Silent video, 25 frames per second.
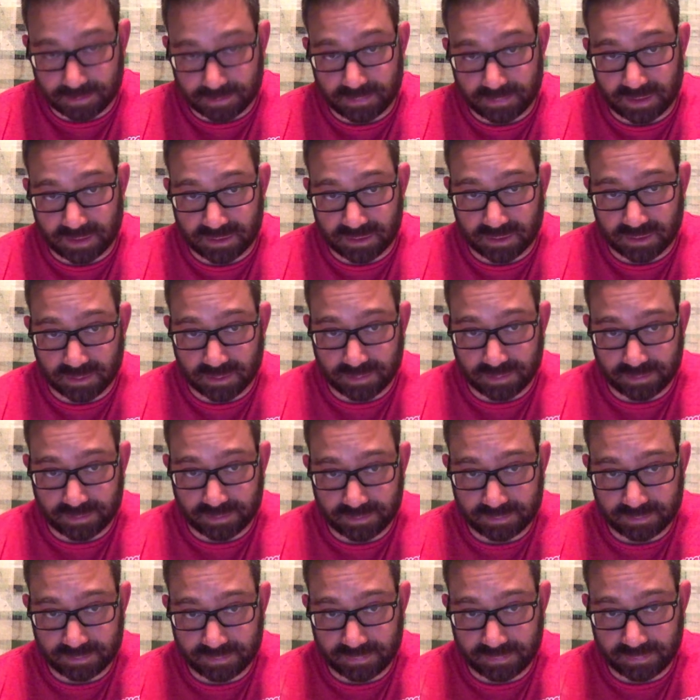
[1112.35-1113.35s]
that's the
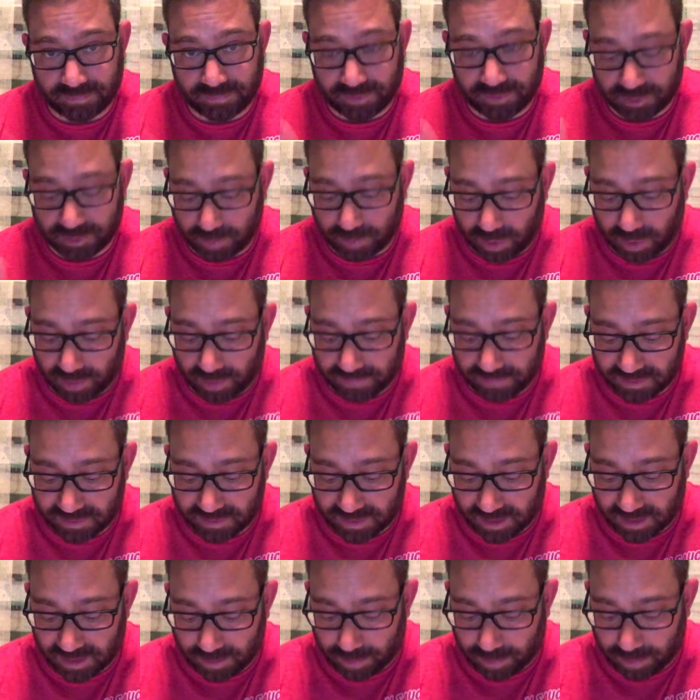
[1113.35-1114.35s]
first part of the
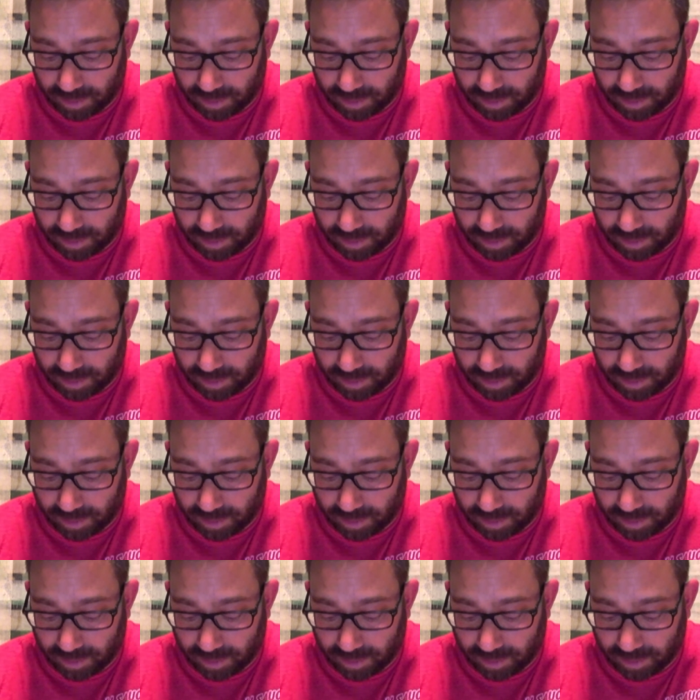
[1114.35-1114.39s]
second